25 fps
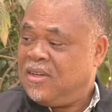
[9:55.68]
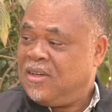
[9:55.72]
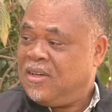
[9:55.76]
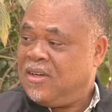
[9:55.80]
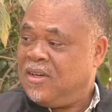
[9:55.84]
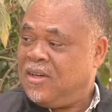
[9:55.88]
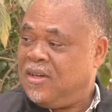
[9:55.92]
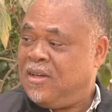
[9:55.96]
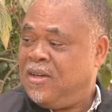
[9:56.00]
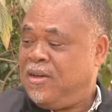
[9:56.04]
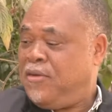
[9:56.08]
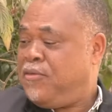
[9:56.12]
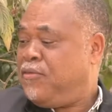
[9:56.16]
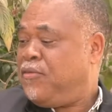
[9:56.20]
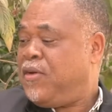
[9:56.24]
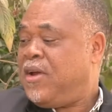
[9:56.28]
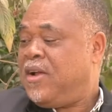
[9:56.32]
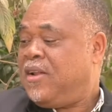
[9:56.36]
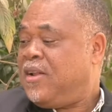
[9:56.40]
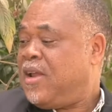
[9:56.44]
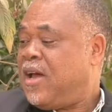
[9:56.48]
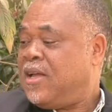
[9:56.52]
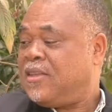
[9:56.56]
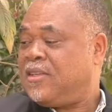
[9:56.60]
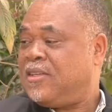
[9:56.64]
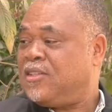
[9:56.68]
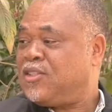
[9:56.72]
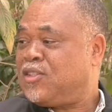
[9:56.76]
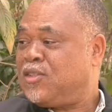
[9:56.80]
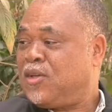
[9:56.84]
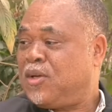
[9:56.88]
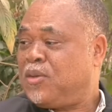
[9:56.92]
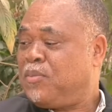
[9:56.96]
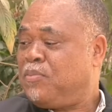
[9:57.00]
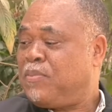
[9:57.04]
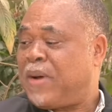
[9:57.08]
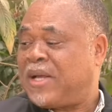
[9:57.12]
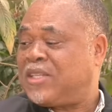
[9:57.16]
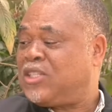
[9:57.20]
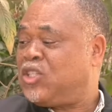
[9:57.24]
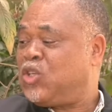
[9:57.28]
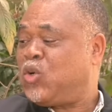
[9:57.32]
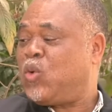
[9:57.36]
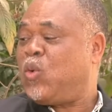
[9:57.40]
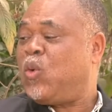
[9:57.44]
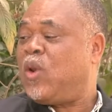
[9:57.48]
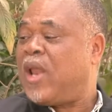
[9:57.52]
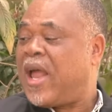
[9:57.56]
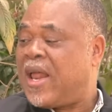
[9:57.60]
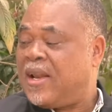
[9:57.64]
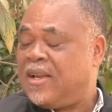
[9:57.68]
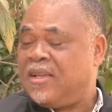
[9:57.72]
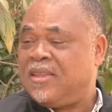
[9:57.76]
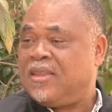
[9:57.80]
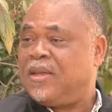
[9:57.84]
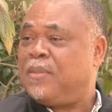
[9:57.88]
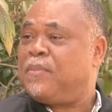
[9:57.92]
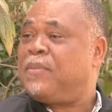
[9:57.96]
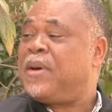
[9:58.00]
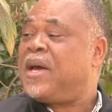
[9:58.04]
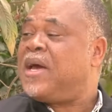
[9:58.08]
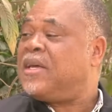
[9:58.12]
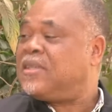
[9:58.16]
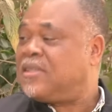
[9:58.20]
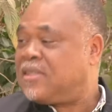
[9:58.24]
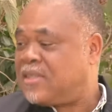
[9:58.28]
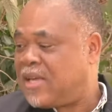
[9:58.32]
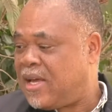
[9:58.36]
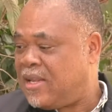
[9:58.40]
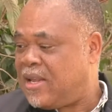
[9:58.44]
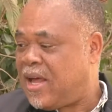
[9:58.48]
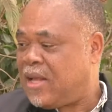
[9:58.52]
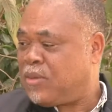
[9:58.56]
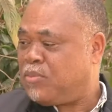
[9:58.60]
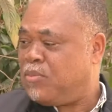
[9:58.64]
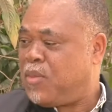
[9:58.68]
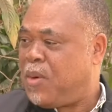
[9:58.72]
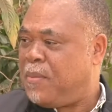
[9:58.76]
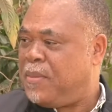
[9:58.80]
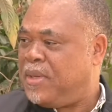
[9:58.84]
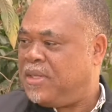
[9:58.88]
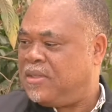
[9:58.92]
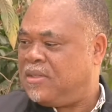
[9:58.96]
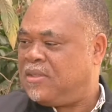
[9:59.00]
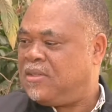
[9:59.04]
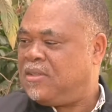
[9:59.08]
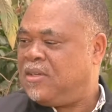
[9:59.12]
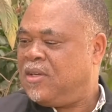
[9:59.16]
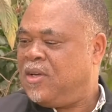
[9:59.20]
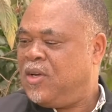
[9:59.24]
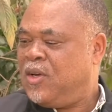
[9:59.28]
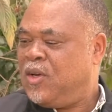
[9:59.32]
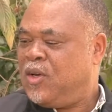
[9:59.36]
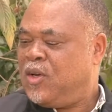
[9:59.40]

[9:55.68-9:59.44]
He felt that it's not particularly the best at that moment.